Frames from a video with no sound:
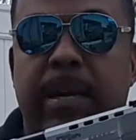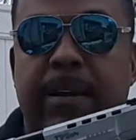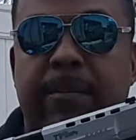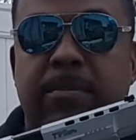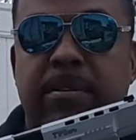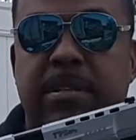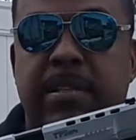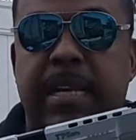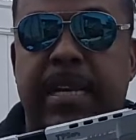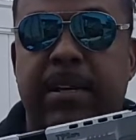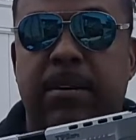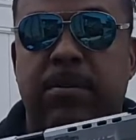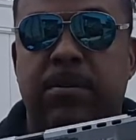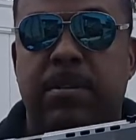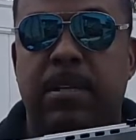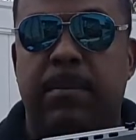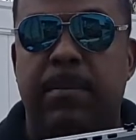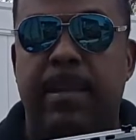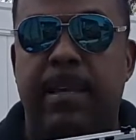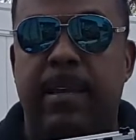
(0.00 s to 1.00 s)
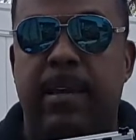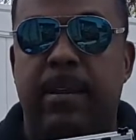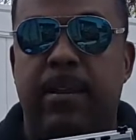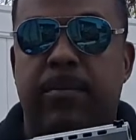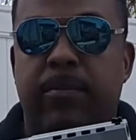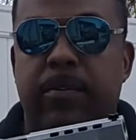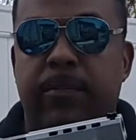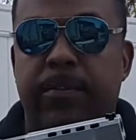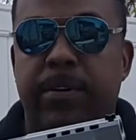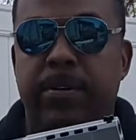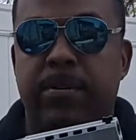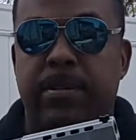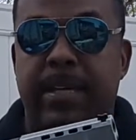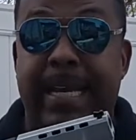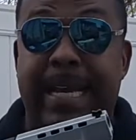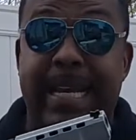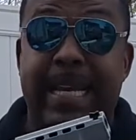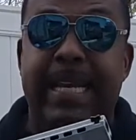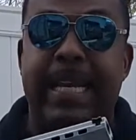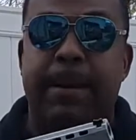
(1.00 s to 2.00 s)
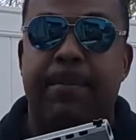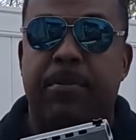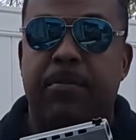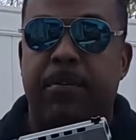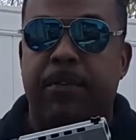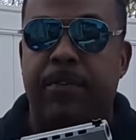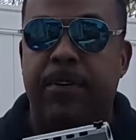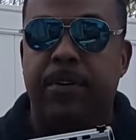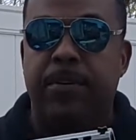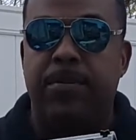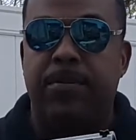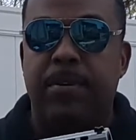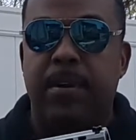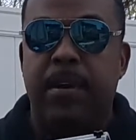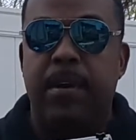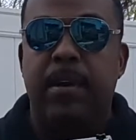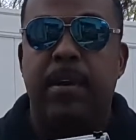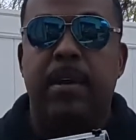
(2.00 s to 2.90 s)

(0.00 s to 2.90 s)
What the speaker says: what I was seeing on some of the other reviews, the in-depth reviews.